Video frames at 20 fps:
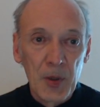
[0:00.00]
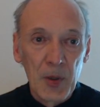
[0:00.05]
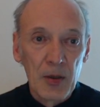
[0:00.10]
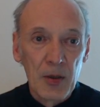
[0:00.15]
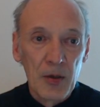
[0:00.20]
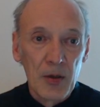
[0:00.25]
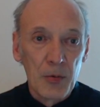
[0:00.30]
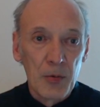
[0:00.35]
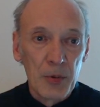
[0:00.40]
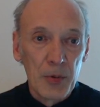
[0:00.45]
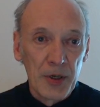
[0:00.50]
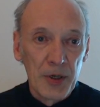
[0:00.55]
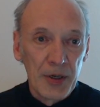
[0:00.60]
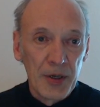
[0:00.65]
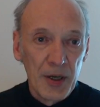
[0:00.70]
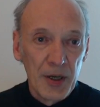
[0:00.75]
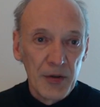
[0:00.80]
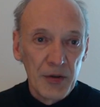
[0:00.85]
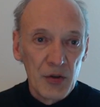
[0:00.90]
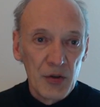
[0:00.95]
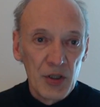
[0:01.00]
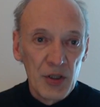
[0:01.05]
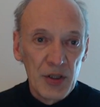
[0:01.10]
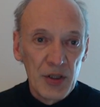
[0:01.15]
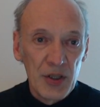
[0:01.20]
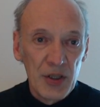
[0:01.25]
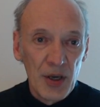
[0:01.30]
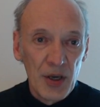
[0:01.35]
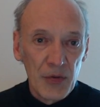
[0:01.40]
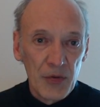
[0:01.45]
where
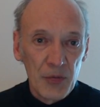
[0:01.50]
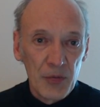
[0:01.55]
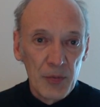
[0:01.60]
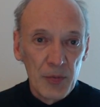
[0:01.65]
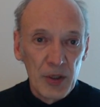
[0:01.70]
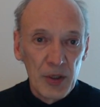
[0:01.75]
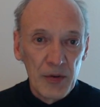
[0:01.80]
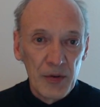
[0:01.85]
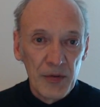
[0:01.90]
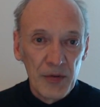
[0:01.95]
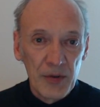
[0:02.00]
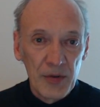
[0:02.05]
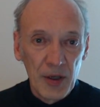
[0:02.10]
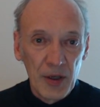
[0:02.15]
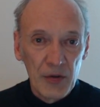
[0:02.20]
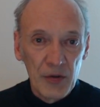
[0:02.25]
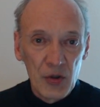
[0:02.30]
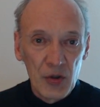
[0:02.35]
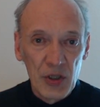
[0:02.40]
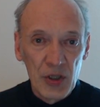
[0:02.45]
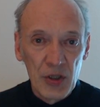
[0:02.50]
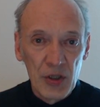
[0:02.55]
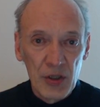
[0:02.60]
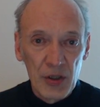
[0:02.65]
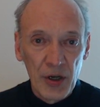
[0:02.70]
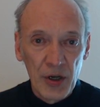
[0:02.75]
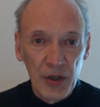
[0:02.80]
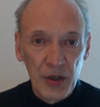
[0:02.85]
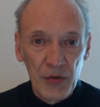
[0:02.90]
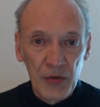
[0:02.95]
SGTF means S gene
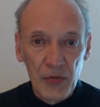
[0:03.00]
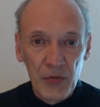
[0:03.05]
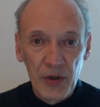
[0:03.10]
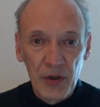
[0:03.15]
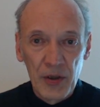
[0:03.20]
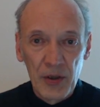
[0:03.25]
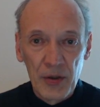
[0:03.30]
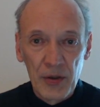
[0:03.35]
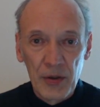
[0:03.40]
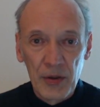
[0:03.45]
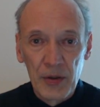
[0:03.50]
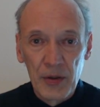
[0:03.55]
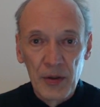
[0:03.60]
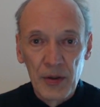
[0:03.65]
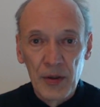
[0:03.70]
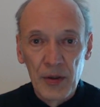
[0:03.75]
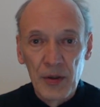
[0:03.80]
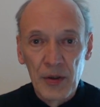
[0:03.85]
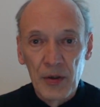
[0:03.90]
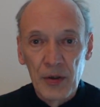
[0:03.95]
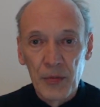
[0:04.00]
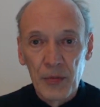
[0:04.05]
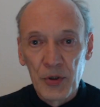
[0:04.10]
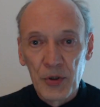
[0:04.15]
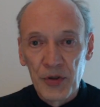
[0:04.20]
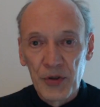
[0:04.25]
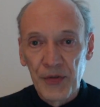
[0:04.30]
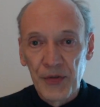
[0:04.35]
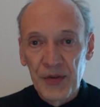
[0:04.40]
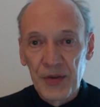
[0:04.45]
target failure, which
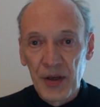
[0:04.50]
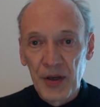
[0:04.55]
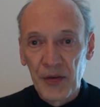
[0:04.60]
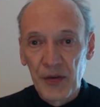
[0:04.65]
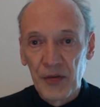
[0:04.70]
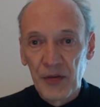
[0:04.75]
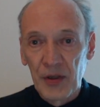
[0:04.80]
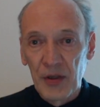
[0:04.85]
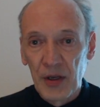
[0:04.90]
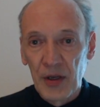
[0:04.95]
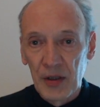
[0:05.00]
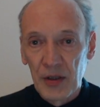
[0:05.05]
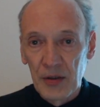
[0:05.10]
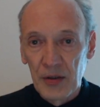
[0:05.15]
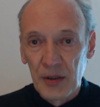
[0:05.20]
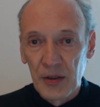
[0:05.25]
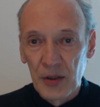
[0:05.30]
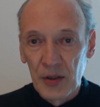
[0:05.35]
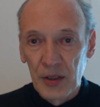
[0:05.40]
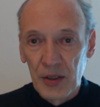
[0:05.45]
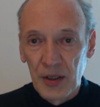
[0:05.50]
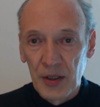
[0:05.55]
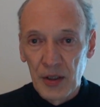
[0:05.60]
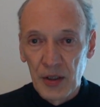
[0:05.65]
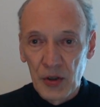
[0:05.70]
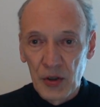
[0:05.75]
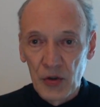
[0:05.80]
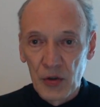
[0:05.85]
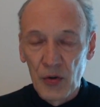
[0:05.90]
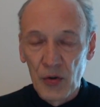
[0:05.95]
is a testing and
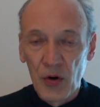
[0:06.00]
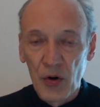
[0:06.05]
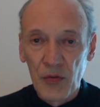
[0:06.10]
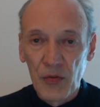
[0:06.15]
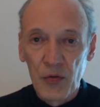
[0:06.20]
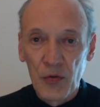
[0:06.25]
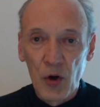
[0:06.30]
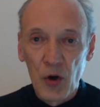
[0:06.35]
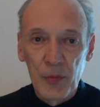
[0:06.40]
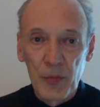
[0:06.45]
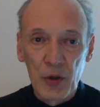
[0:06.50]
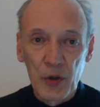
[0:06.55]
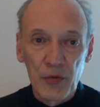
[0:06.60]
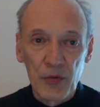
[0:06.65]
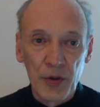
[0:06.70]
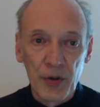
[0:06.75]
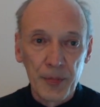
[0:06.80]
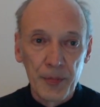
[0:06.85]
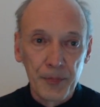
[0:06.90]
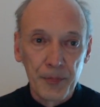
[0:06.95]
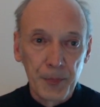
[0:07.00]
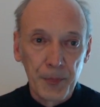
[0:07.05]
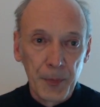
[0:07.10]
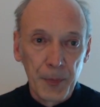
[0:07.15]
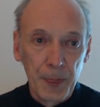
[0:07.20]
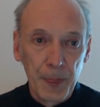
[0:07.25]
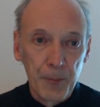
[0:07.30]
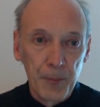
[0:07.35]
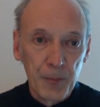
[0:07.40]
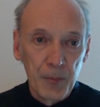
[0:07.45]
indication of Omicron.
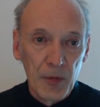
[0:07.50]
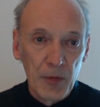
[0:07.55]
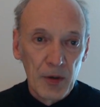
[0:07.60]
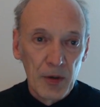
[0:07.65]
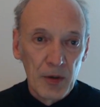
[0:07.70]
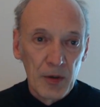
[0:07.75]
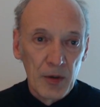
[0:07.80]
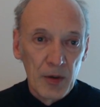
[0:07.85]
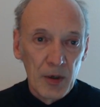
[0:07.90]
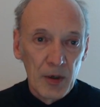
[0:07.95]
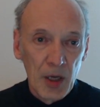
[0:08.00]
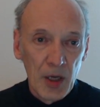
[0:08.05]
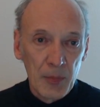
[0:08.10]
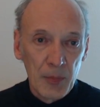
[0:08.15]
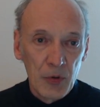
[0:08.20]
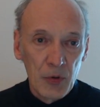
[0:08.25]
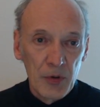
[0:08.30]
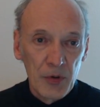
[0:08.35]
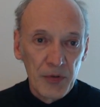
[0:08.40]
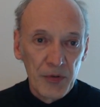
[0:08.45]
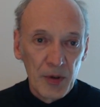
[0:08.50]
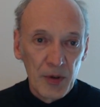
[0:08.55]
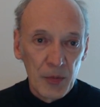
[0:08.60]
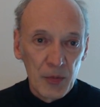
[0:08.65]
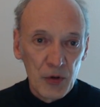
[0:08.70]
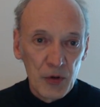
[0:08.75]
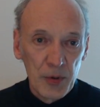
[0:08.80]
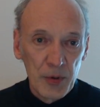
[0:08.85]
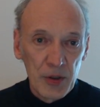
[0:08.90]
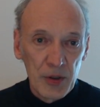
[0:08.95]
Up to December
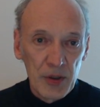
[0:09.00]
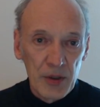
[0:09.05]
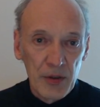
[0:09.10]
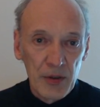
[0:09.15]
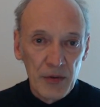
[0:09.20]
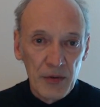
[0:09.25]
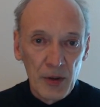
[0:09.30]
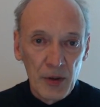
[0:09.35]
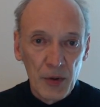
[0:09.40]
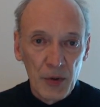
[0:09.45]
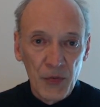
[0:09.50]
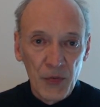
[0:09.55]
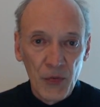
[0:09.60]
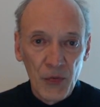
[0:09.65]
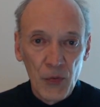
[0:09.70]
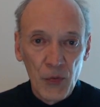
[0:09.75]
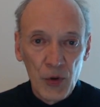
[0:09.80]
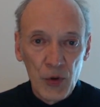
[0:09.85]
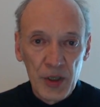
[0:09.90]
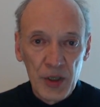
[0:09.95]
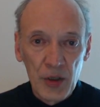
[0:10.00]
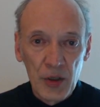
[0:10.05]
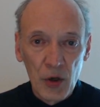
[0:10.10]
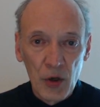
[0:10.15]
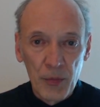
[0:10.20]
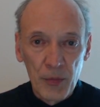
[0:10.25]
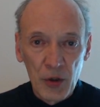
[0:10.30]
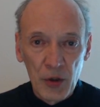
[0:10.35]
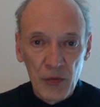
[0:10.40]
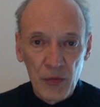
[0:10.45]
20, there were 14
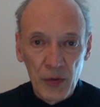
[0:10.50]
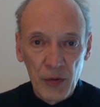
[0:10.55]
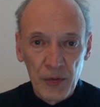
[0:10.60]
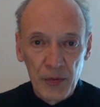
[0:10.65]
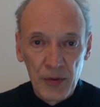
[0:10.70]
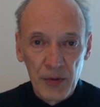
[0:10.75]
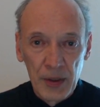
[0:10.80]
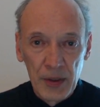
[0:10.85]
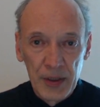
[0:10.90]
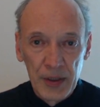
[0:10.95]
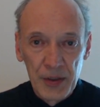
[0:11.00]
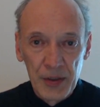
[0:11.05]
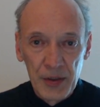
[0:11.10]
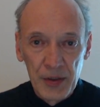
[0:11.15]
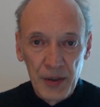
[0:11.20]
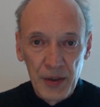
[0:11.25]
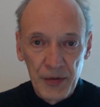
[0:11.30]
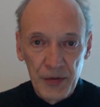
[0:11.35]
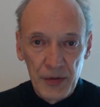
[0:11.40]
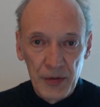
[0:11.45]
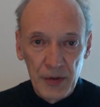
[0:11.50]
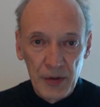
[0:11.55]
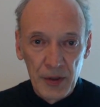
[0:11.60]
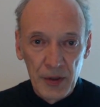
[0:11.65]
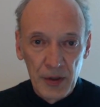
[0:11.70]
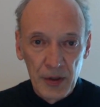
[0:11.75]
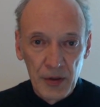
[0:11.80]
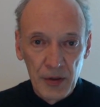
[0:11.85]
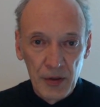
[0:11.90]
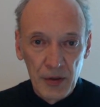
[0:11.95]
Omicron deaths
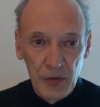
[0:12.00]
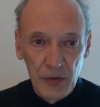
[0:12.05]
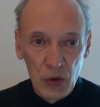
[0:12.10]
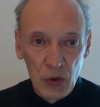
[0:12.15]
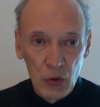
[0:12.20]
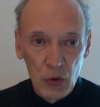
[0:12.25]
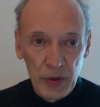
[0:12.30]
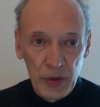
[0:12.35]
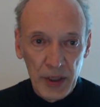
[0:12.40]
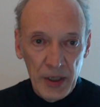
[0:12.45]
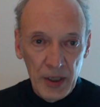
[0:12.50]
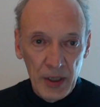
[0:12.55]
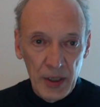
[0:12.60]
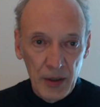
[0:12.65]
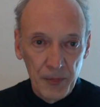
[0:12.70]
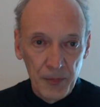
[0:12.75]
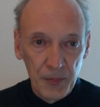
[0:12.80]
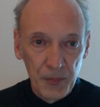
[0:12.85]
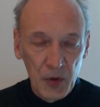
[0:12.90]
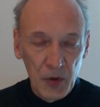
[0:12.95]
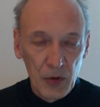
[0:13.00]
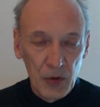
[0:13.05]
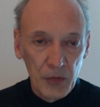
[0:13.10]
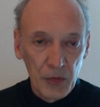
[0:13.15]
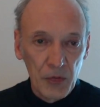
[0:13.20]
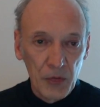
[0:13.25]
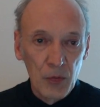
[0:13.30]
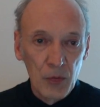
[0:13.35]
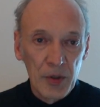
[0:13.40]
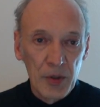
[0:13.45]
in the UK.
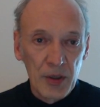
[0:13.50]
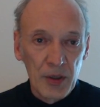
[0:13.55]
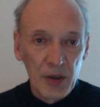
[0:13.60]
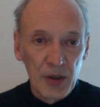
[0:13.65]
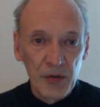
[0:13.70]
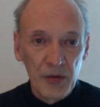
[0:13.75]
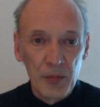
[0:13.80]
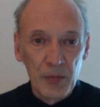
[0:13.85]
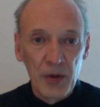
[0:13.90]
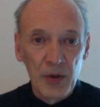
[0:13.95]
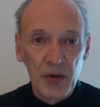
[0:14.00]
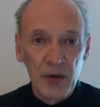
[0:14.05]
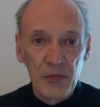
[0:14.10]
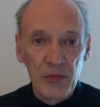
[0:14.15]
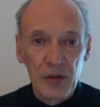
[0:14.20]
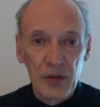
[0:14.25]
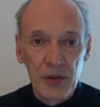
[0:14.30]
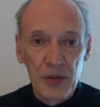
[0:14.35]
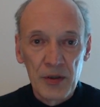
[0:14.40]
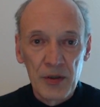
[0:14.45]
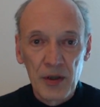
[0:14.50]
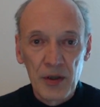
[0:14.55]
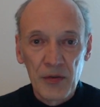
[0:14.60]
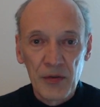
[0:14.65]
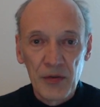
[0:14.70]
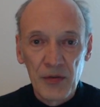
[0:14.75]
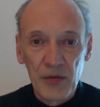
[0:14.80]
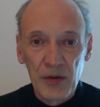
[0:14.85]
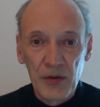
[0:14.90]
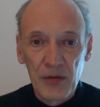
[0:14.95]
Assuming as above that it takes
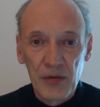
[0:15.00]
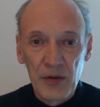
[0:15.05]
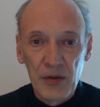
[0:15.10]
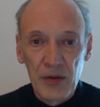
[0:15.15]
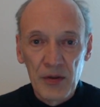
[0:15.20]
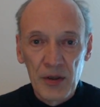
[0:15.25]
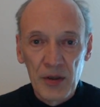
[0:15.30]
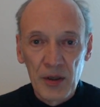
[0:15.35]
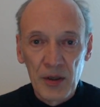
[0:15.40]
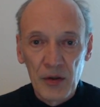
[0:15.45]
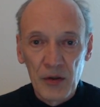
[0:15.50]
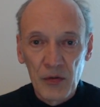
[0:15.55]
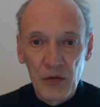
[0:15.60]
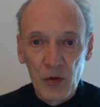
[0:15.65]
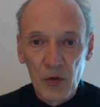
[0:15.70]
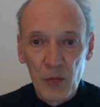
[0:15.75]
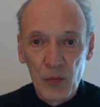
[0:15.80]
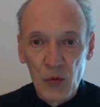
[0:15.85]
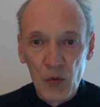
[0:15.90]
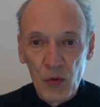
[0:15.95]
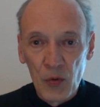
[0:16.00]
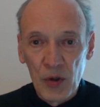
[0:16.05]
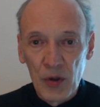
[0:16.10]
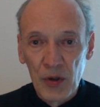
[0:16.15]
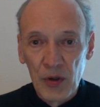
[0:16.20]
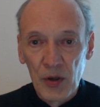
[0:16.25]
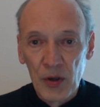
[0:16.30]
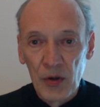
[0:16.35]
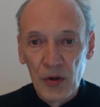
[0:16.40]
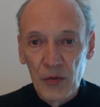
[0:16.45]
16 days or more
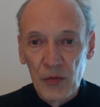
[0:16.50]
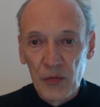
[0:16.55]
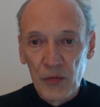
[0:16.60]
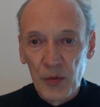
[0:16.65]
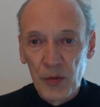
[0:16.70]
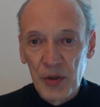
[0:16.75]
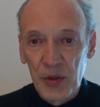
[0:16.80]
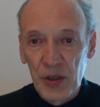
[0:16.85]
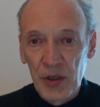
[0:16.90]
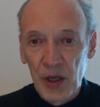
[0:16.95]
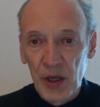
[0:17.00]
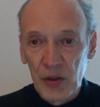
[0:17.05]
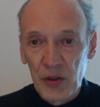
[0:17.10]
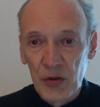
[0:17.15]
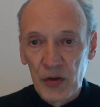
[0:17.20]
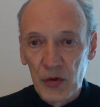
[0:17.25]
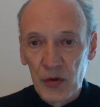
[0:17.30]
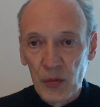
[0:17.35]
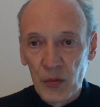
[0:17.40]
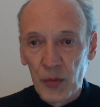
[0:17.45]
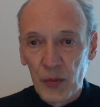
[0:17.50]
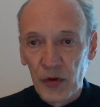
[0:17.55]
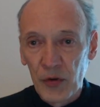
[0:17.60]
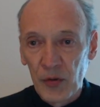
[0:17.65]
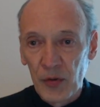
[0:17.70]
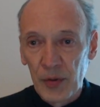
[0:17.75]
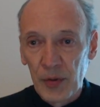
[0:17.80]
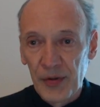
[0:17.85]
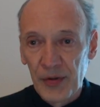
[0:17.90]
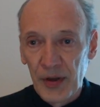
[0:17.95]
from detection to
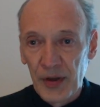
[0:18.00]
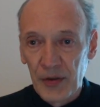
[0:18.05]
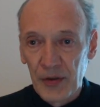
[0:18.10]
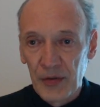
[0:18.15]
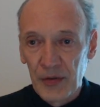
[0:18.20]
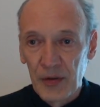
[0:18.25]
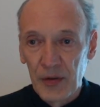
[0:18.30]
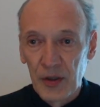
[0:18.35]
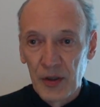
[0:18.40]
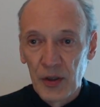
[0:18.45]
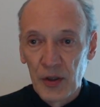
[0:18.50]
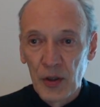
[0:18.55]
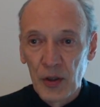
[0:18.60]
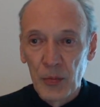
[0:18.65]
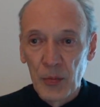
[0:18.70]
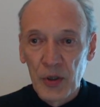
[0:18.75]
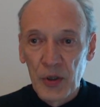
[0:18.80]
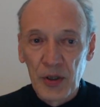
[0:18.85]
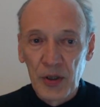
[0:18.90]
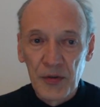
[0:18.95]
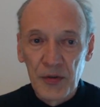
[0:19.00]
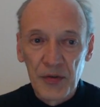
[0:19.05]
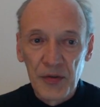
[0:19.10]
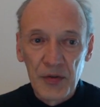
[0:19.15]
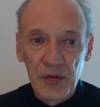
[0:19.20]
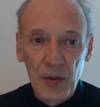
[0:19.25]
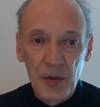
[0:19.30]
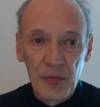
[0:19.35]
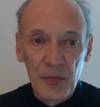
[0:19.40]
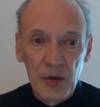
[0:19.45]
possible death, we can
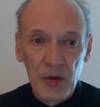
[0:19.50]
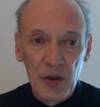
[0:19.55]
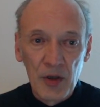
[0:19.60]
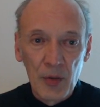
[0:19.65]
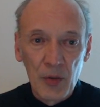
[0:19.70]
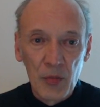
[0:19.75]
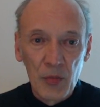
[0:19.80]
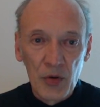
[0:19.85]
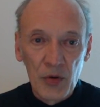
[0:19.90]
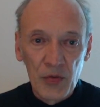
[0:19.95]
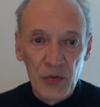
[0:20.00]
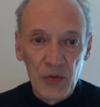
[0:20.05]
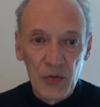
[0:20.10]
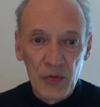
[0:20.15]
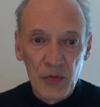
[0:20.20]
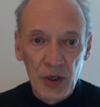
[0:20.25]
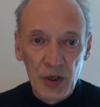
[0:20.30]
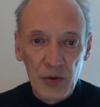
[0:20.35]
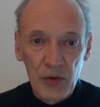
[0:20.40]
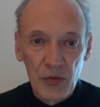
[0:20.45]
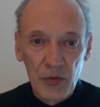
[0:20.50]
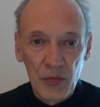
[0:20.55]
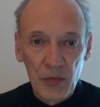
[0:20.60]
sum the number of infected from